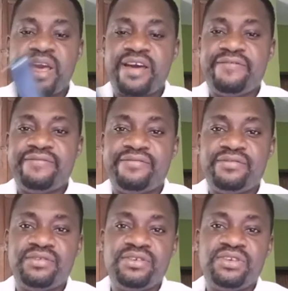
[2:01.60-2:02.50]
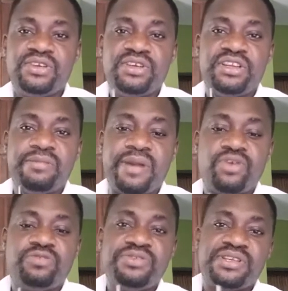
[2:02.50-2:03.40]
we have the
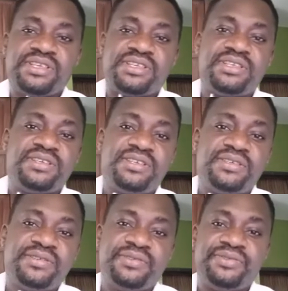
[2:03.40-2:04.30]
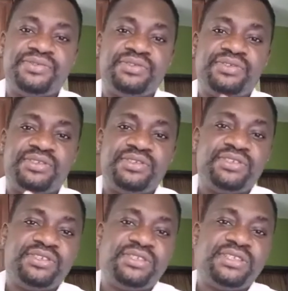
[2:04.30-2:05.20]
mouthpiece.
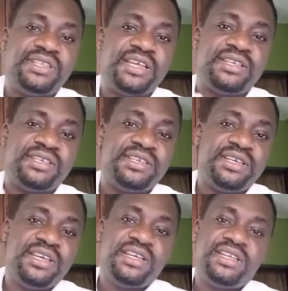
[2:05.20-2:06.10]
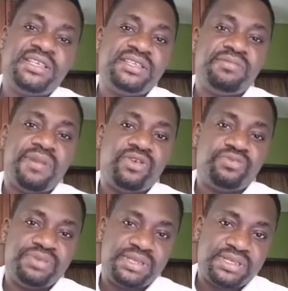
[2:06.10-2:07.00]
You understand? This is the
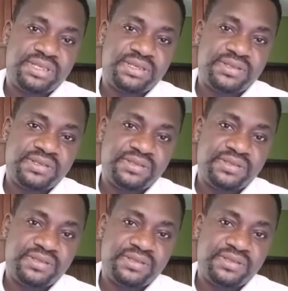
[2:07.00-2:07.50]
mouthpiece.